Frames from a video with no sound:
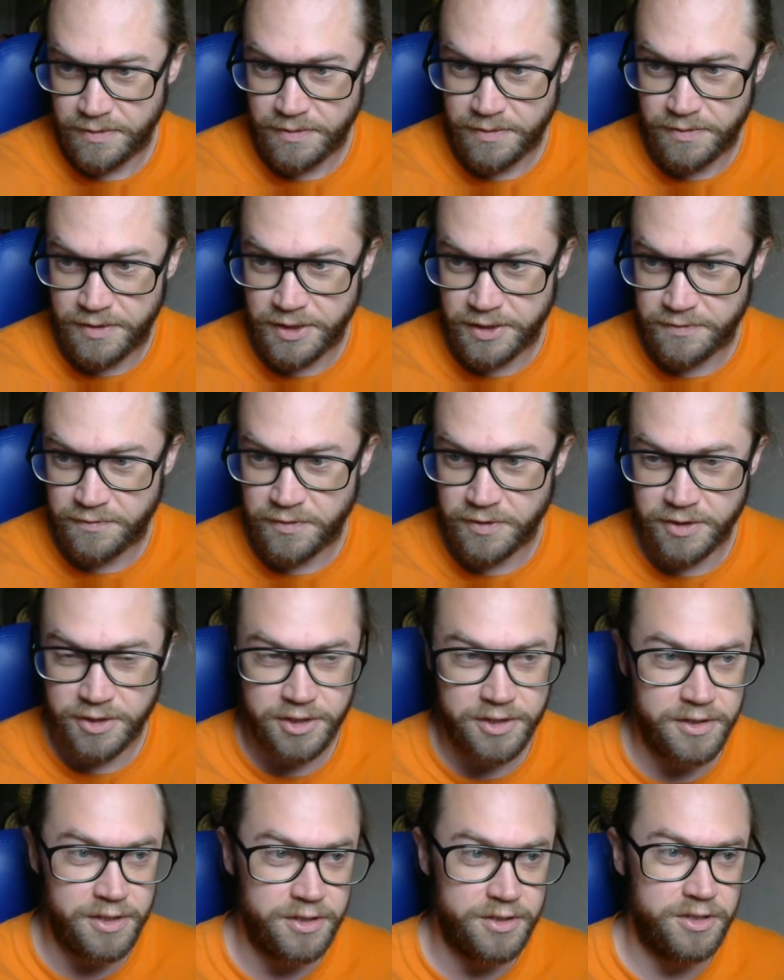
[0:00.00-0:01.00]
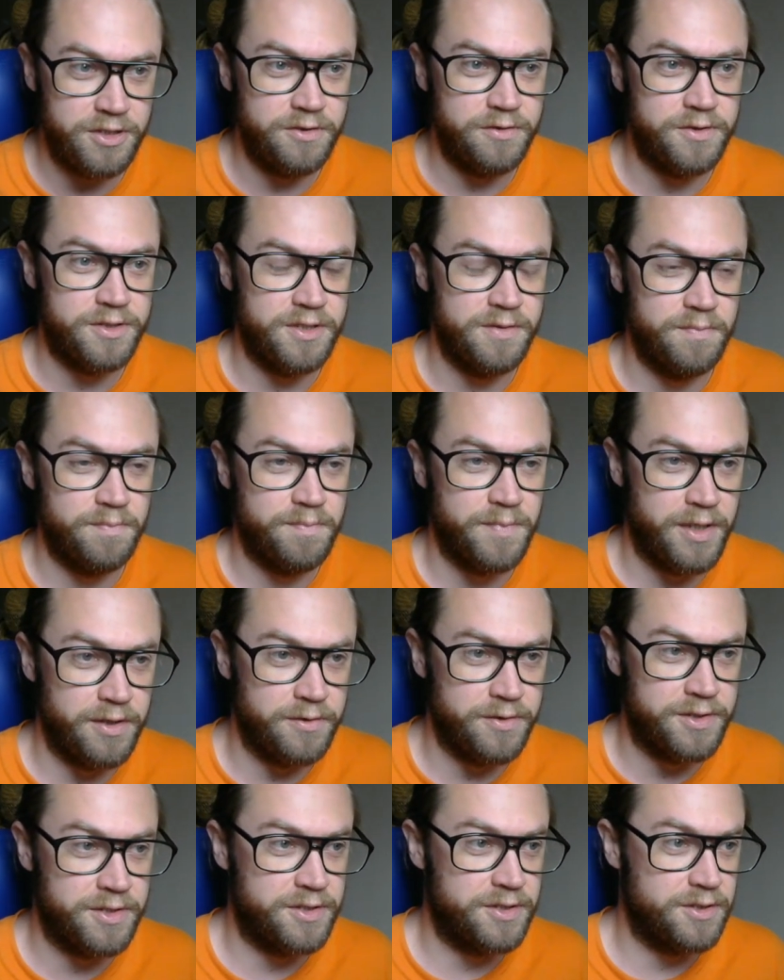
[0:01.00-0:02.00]
This function is used in
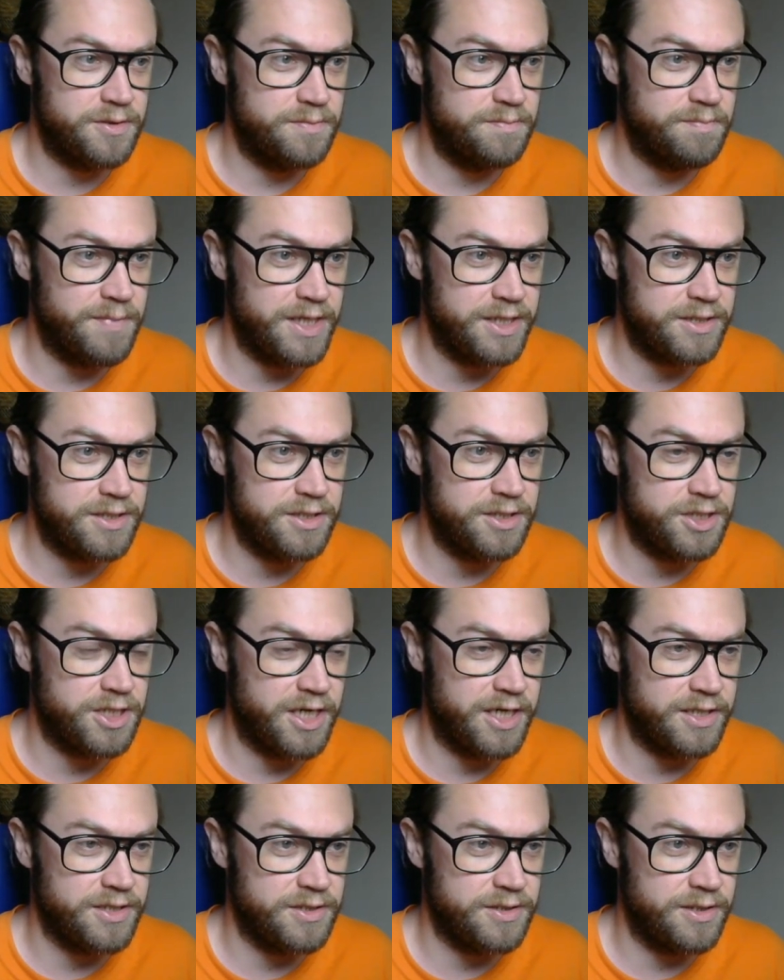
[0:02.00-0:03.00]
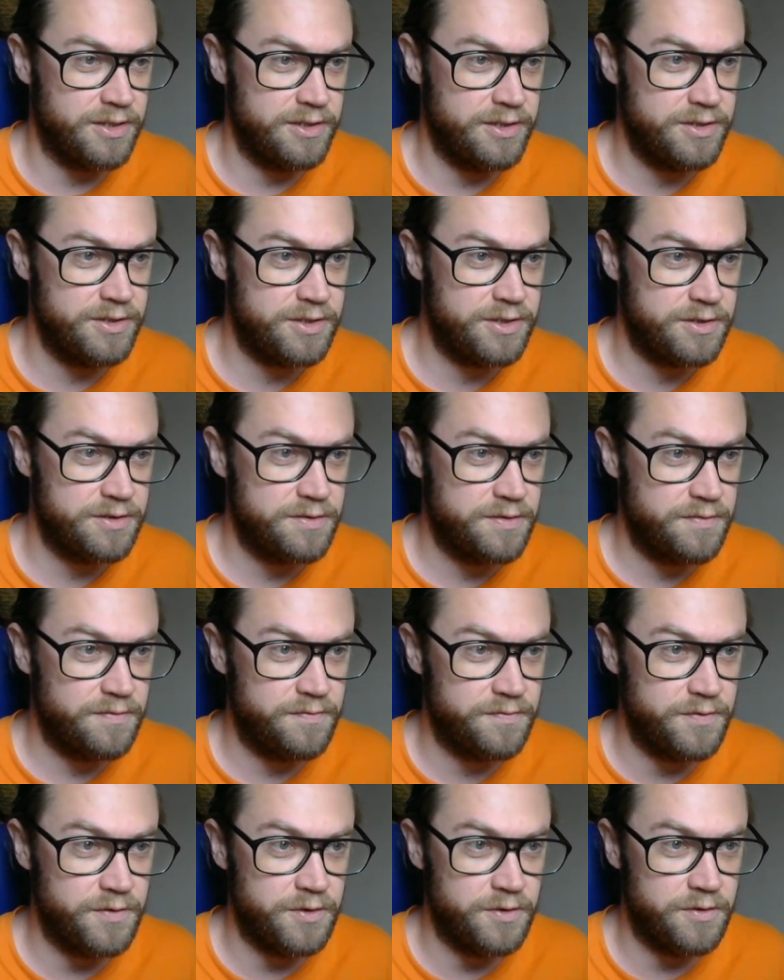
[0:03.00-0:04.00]
most message handlers
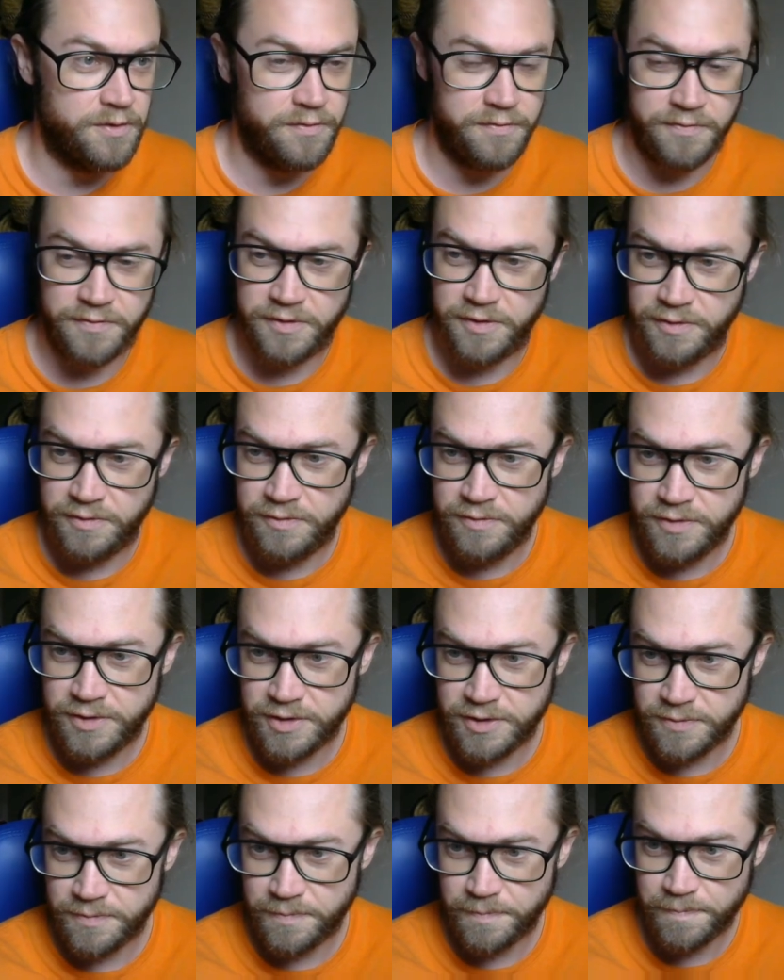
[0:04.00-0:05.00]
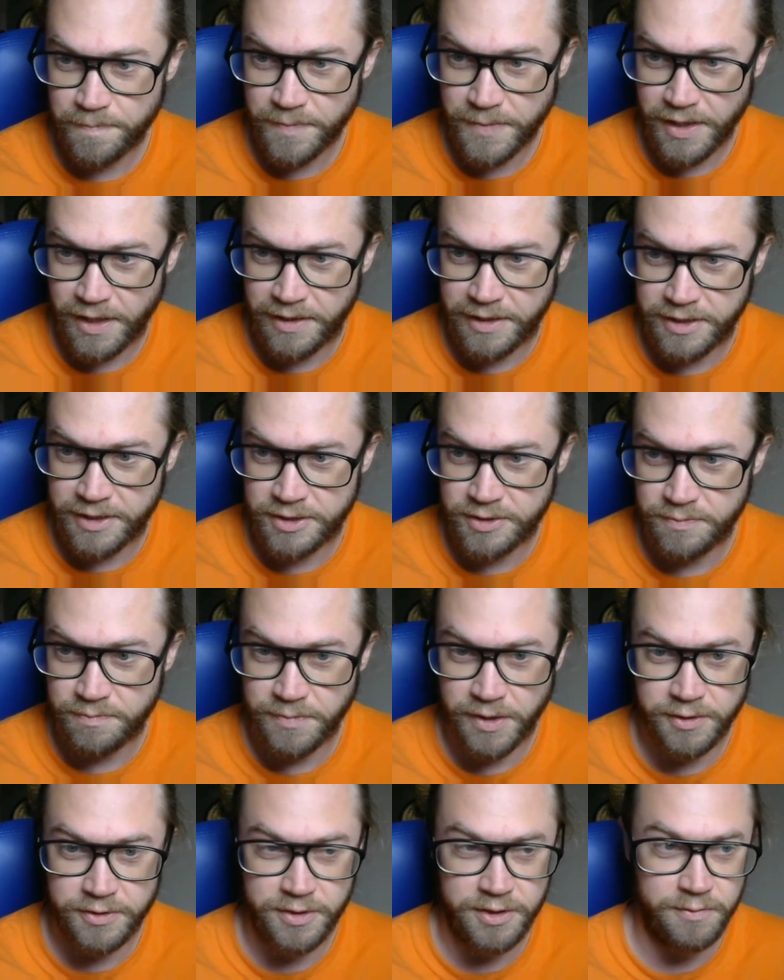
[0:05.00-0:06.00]
for fuse, at least
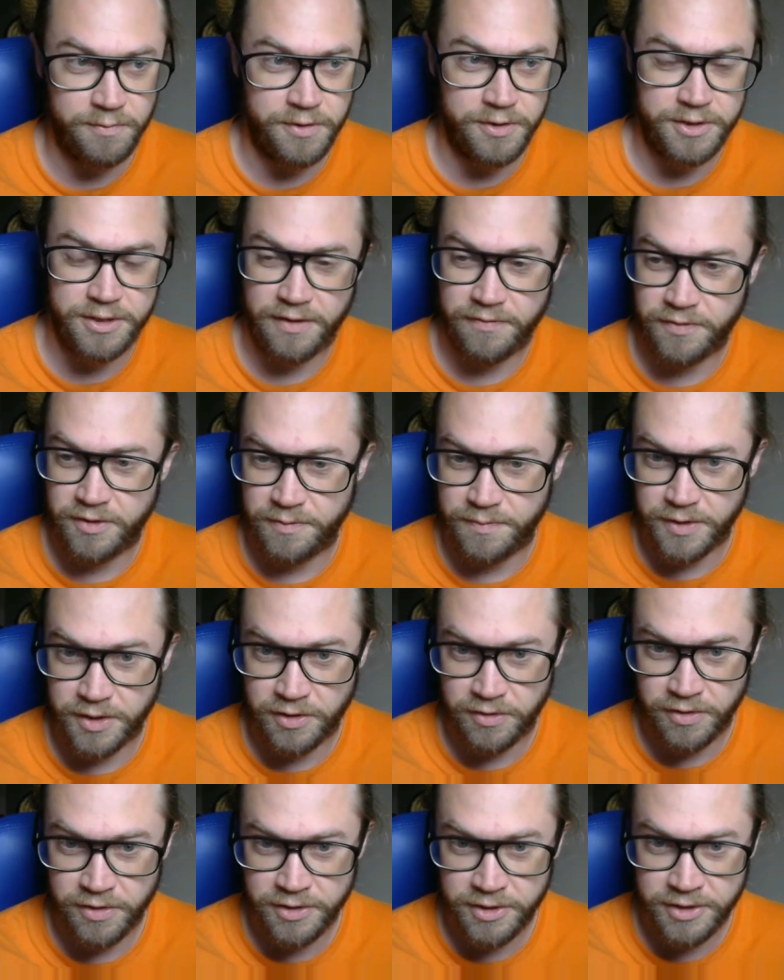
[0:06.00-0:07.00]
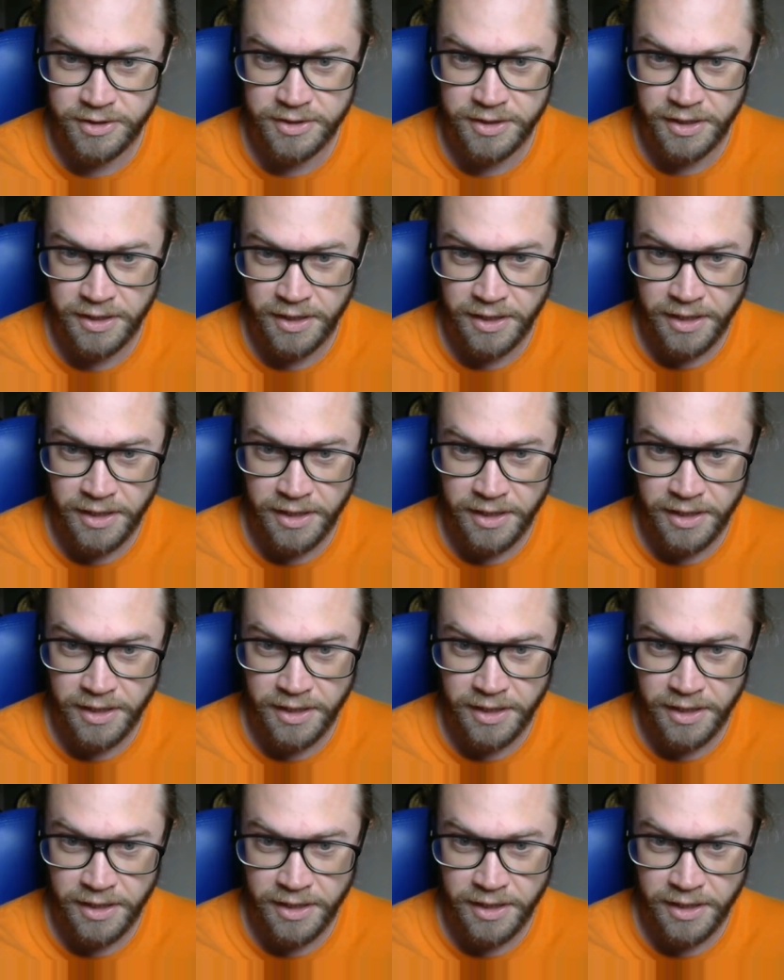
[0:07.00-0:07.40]
most of the ones I've come across.